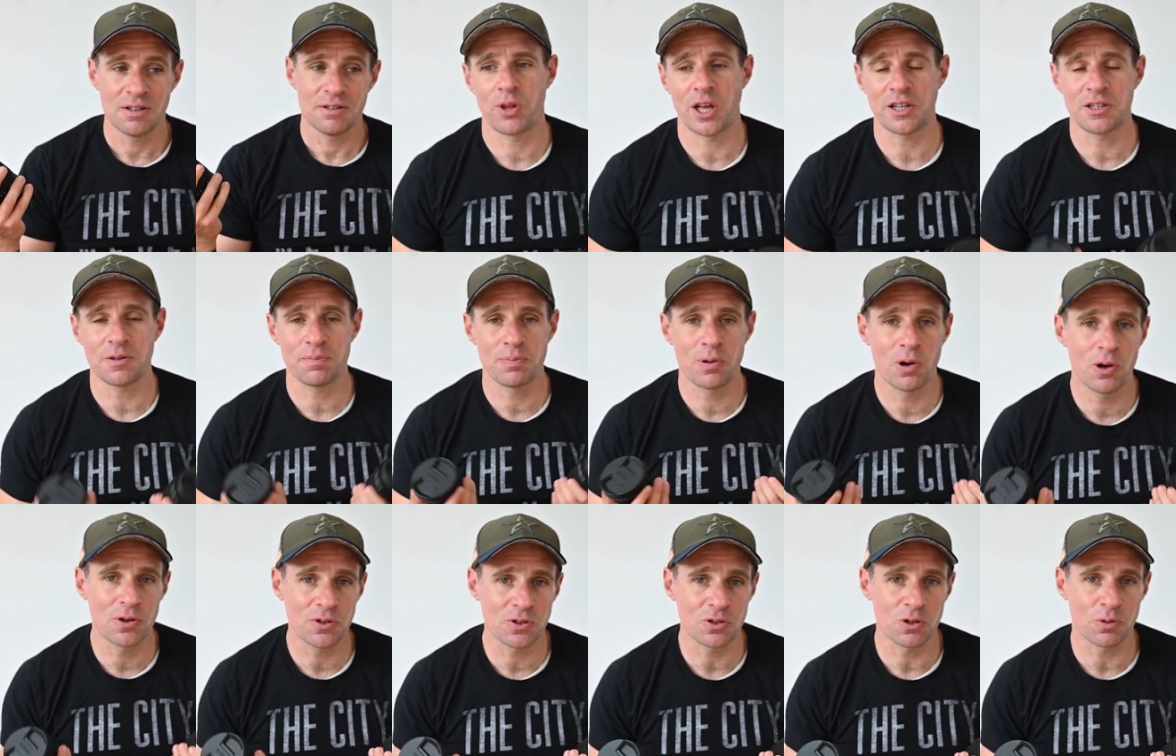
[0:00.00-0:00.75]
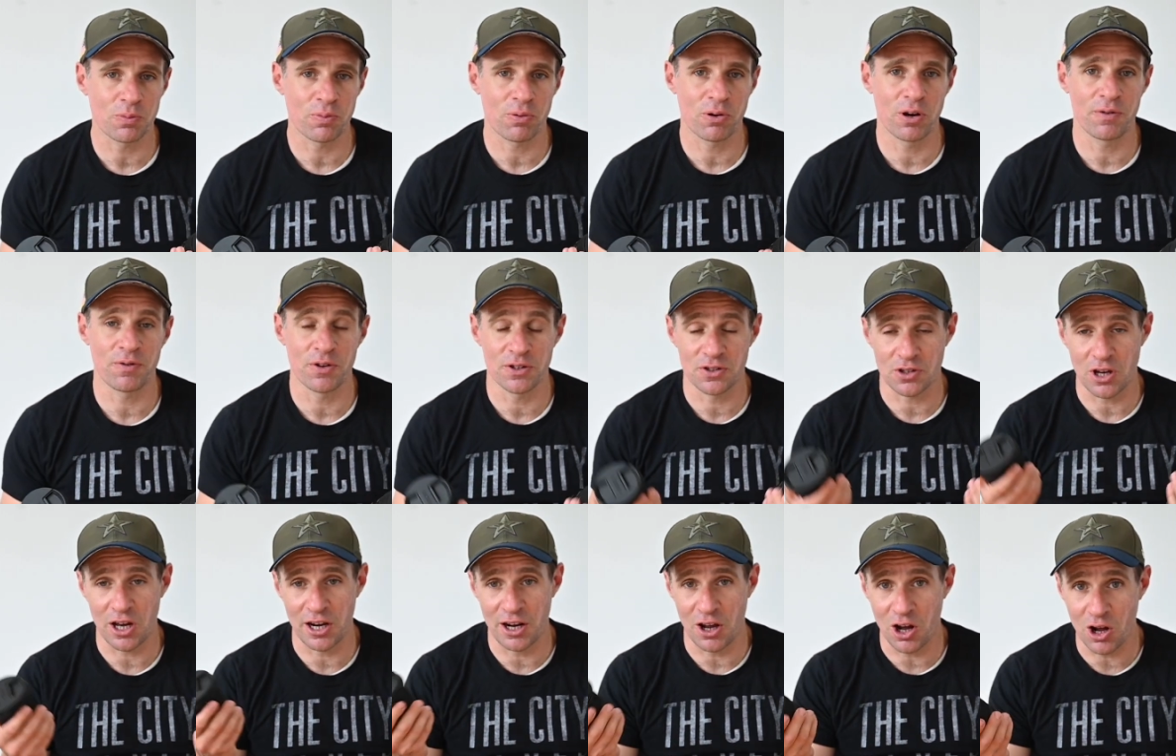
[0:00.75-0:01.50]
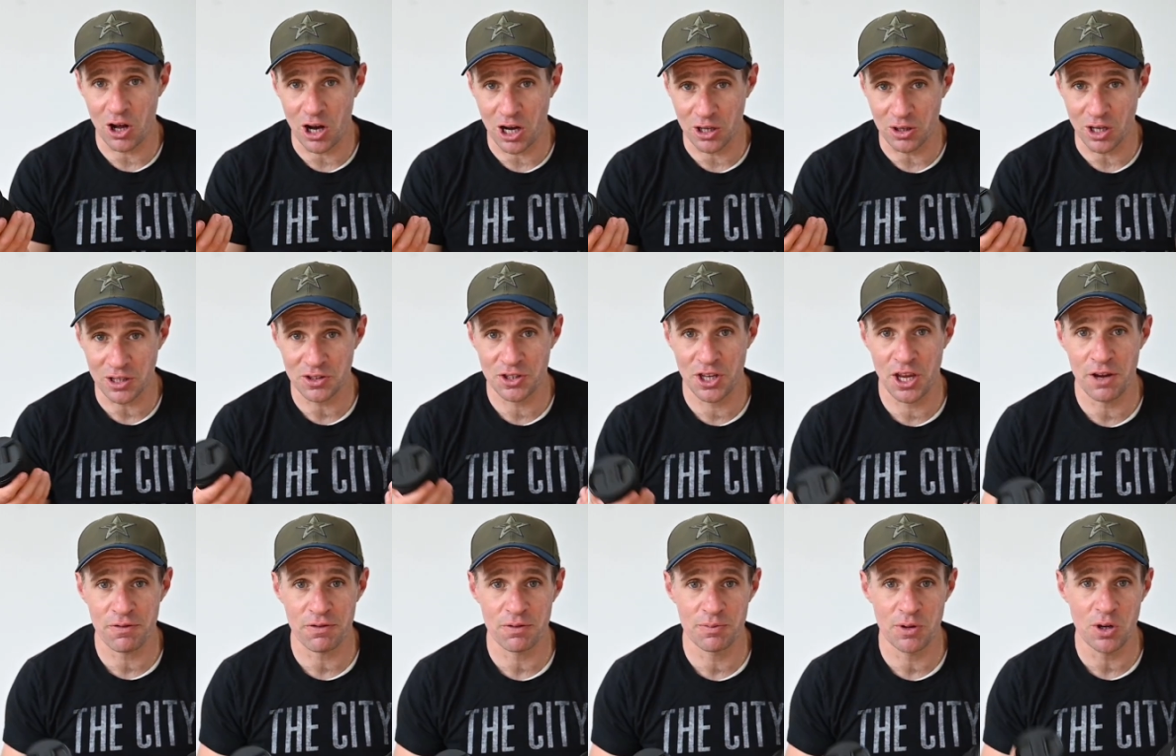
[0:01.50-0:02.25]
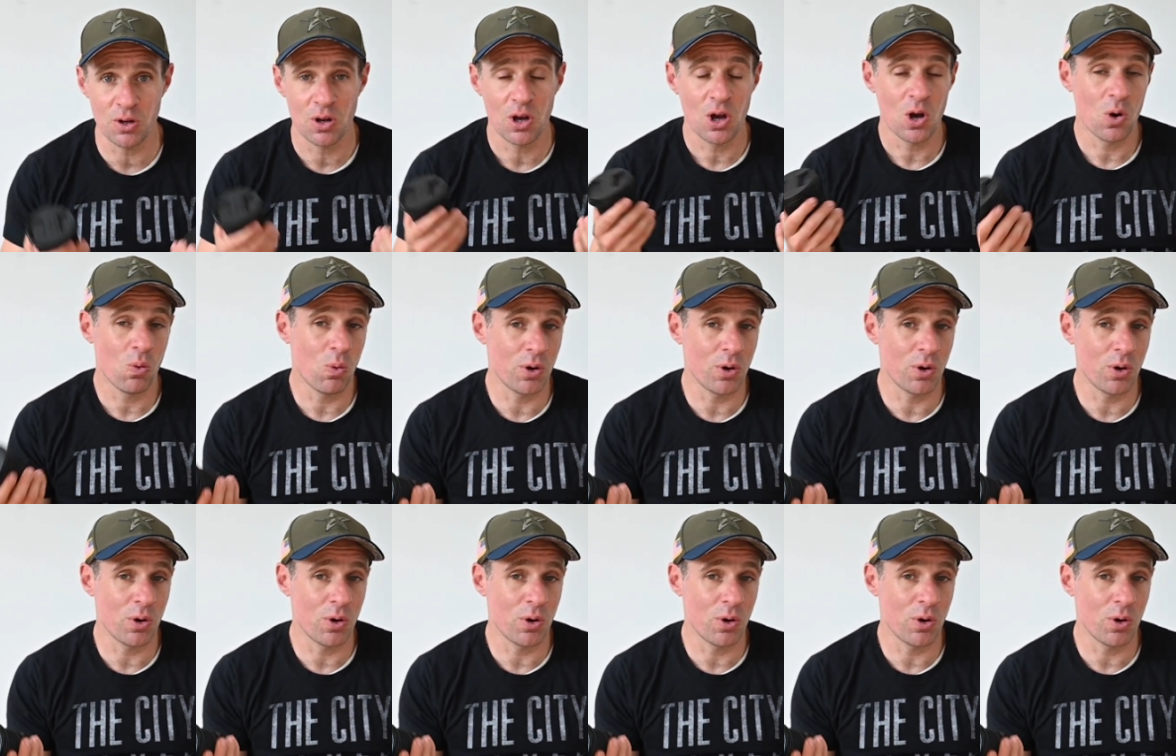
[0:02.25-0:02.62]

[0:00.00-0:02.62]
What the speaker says: That's a personal preference. And I'd like to hear from you.